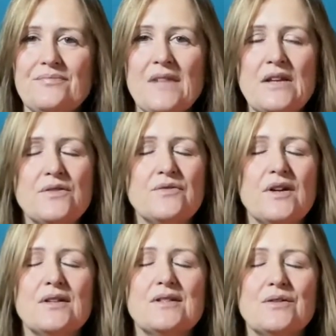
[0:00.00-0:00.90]
you
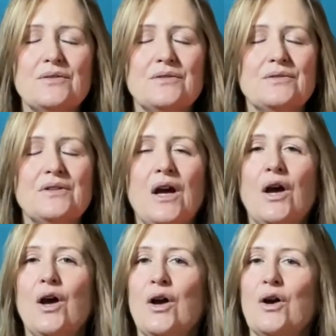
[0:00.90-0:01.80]
focus on
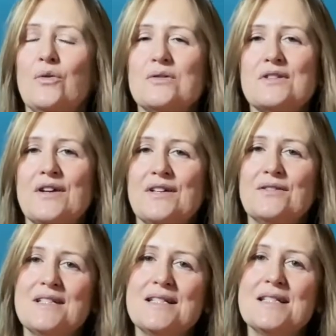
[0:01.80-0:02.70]
what's going on
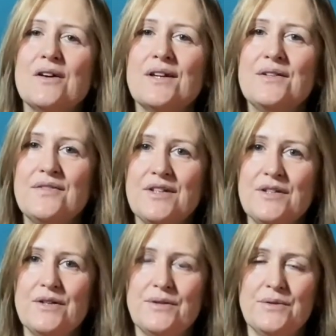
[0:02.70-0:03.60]
inside for
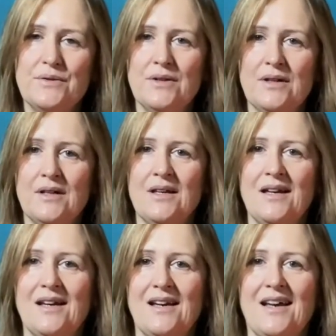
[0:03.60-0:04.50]
you.
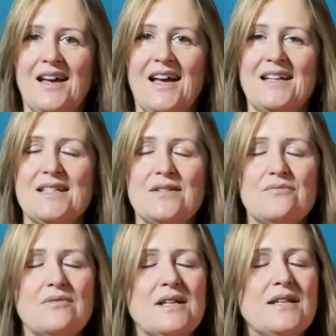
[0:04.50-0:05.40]
And it's a
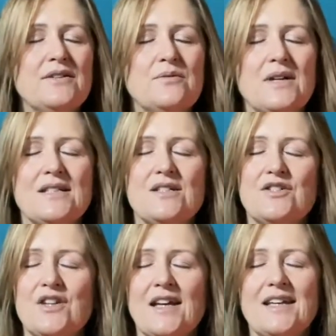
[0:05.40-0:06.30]
really good way to
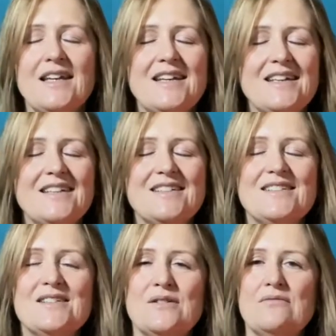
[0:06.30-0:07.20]
check in,
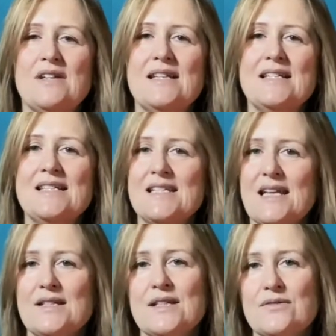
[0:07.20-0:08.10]
to really
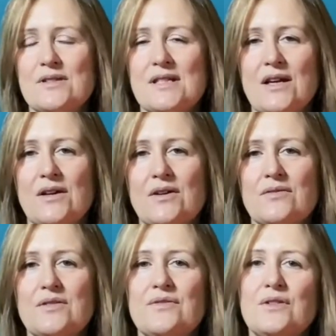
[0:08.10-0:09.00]
center yourself,
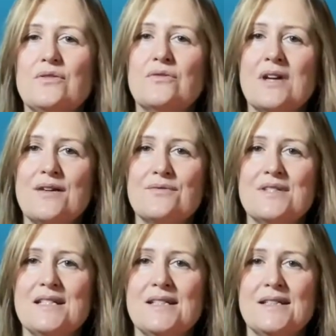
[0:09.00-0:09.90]
to feel
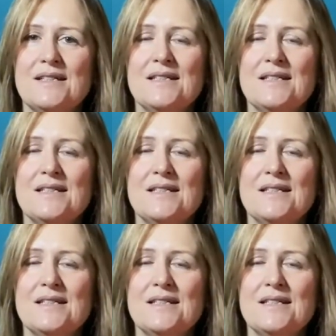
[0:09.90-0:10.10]
grounded.